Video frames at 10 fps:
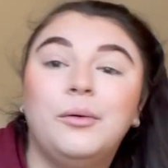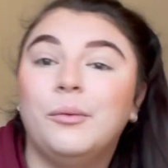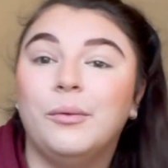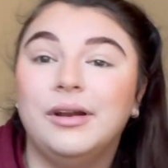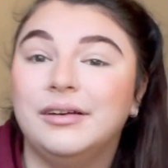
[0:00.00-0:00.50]

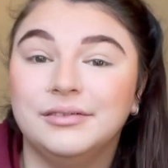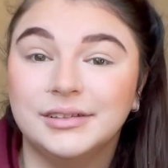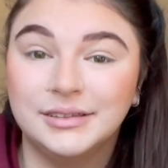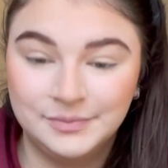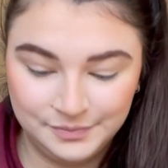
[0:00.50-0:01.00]

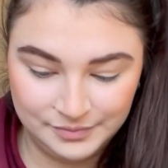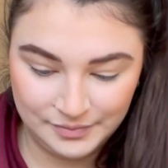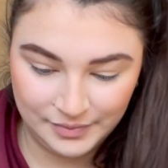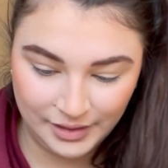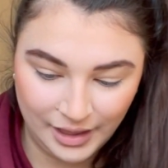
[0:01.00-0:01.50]
Whatever.
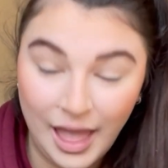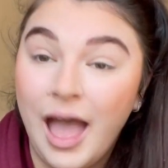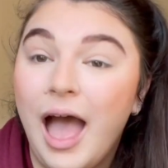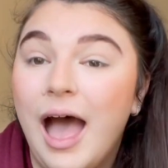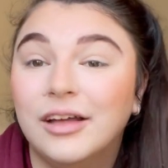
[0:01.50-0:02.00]

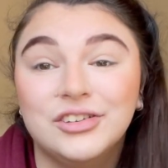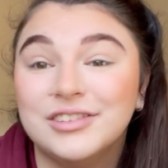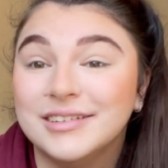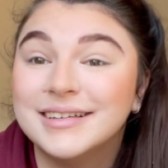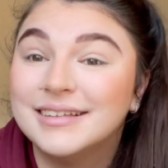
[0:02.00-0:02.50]
I'll just
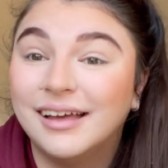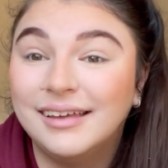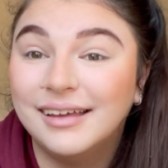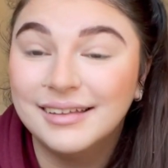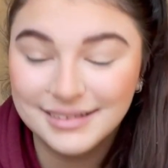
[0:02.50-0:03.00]
look
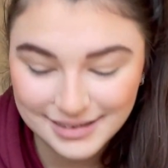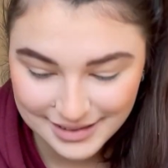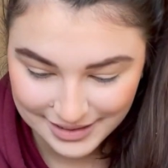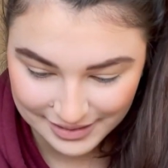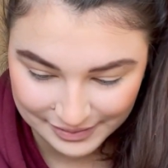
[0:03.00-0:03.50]
sun-kissed. I'm